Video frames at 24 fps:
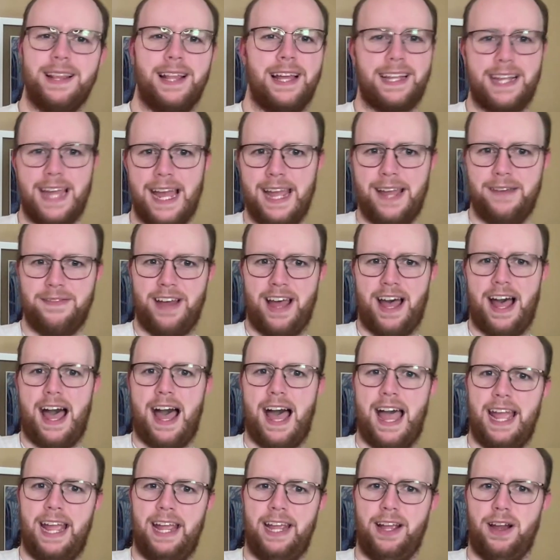Like I have a
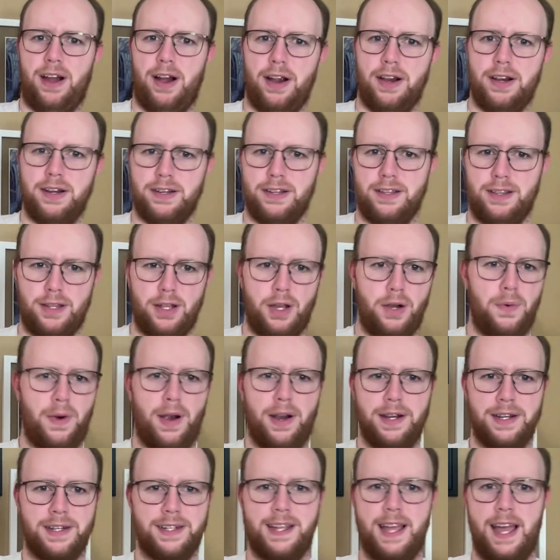high art, low
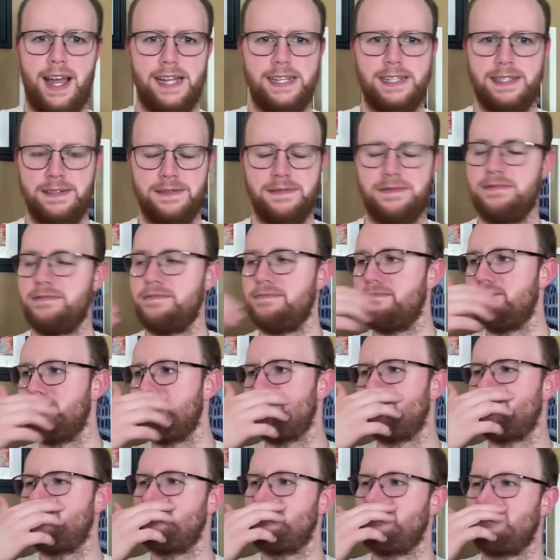art kind of
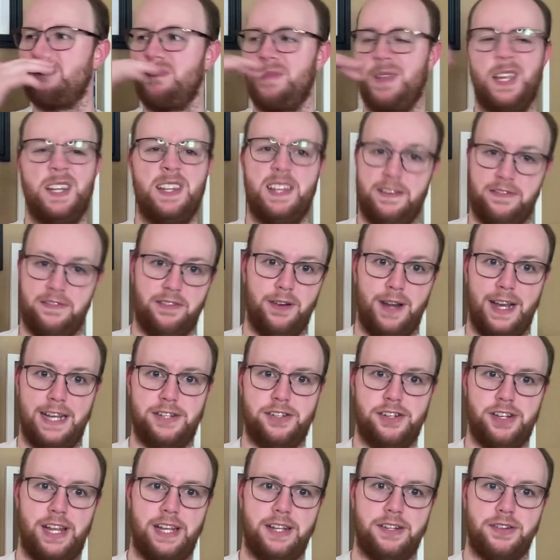
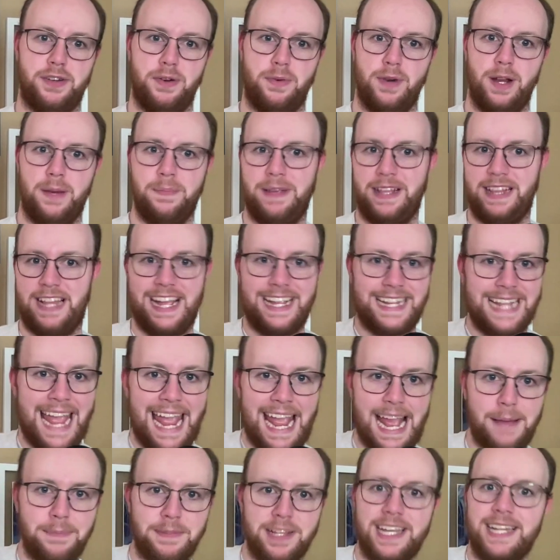differentiation where I'd be like,
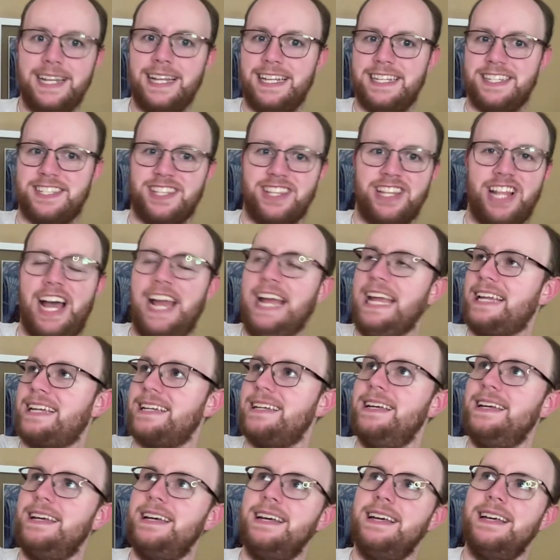Hamlet is like
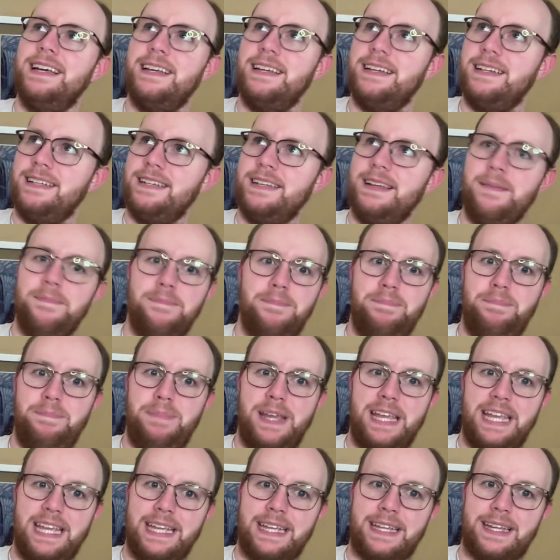
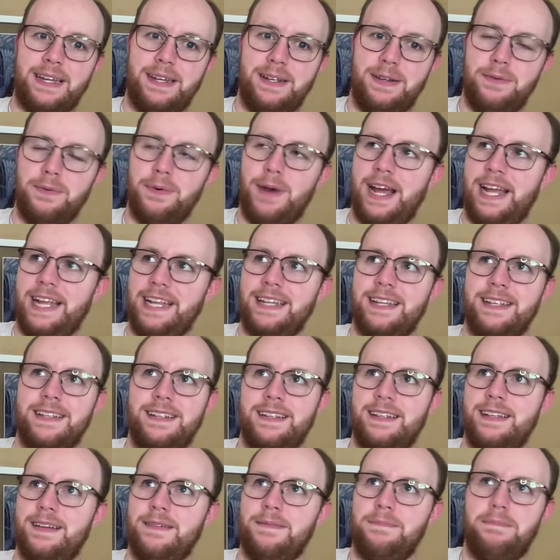peak, right?
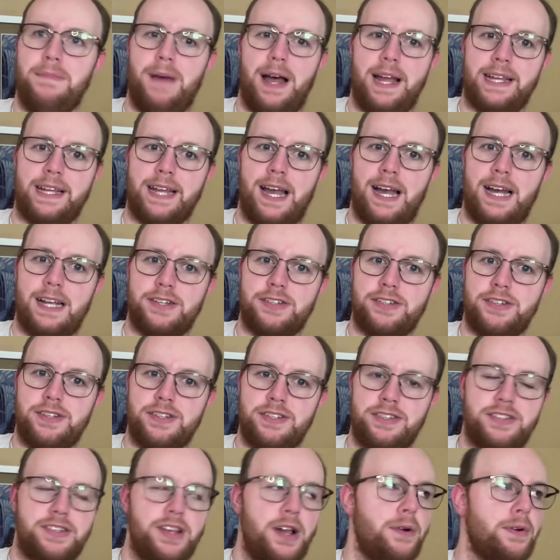My gosh,
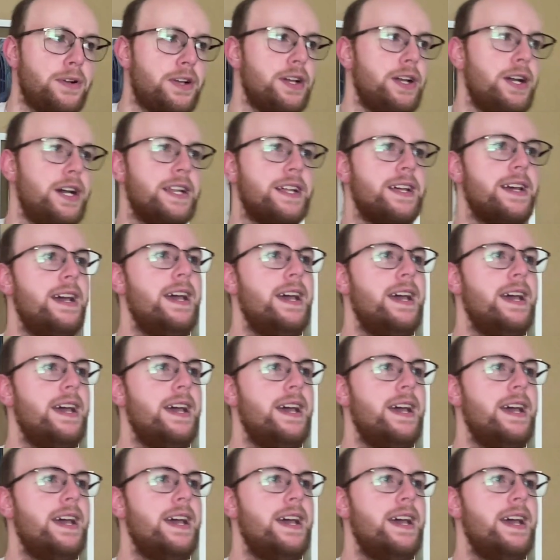so good.